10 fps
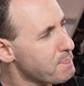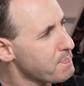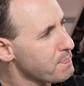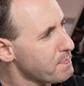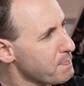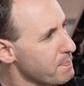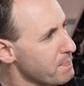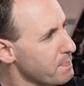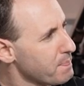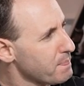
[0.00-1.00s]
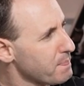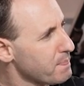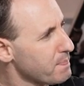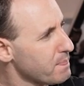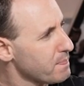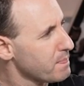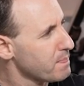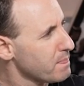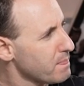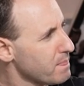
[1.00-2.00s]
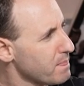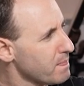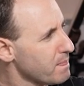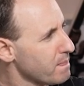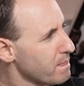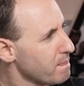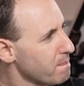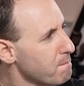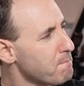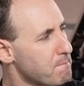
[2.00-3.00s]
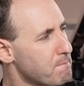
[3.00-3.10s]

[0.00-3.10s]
(not speaking)